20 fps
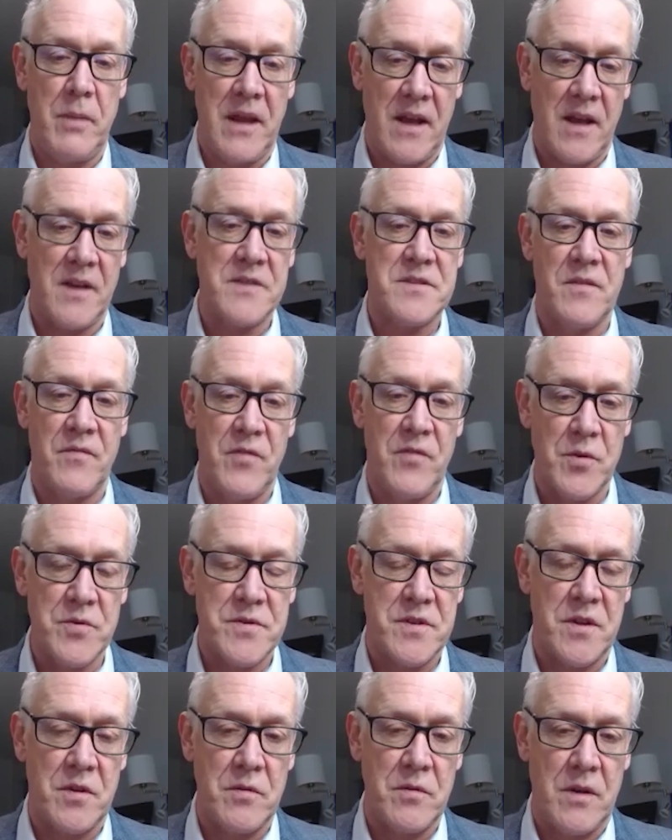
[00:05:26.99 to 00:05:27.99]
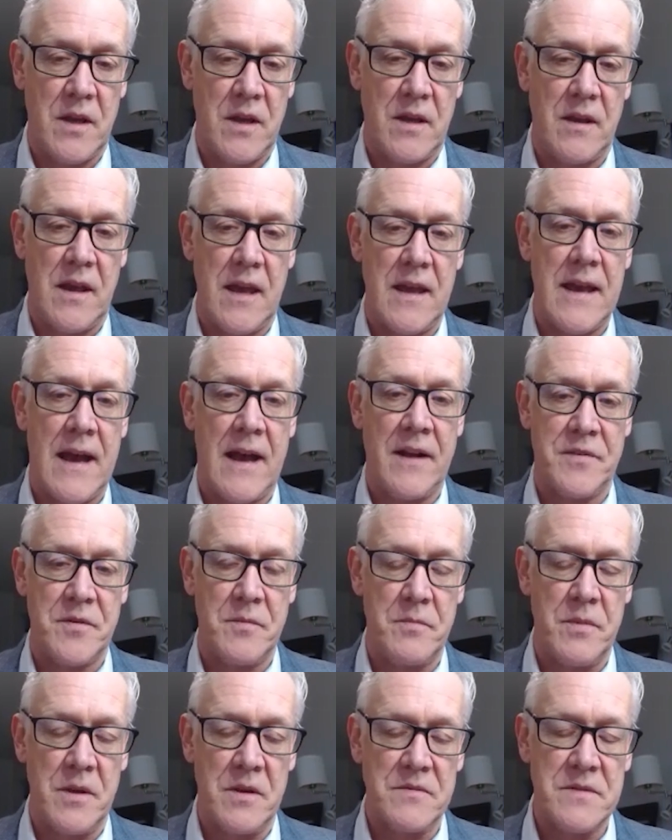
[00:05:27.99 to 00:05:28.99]
because of those two key
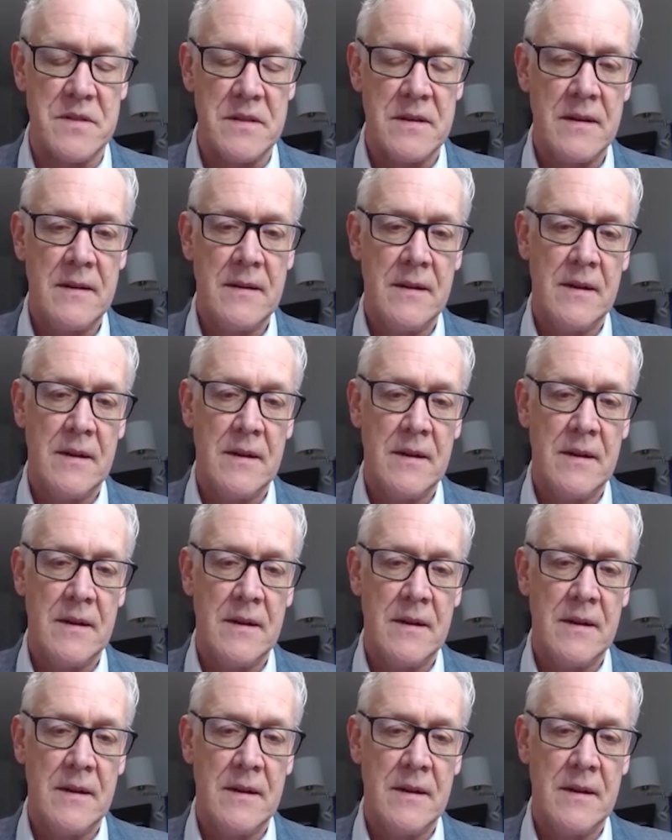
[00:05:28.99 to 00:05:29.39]
attributes.